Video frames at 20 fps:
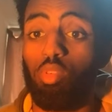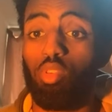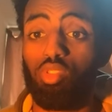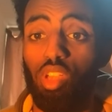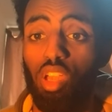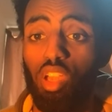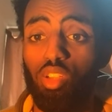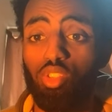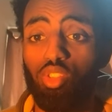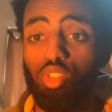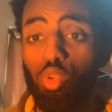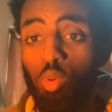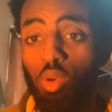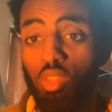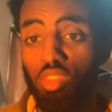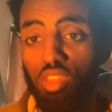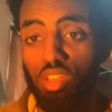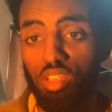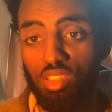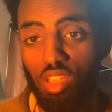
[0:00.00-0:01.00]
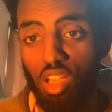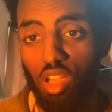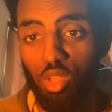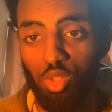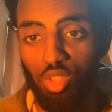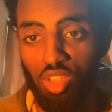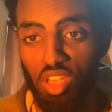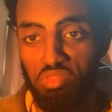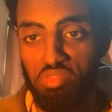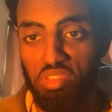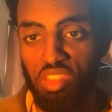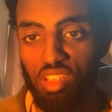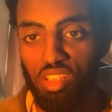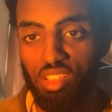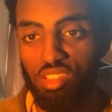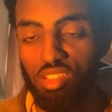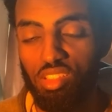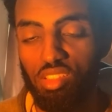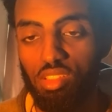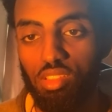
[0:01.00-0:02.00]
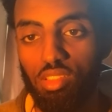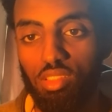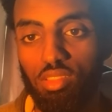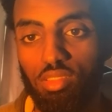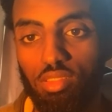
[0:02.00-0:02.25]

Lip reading: Plus, how you do one thing is how you do everything, isn't it?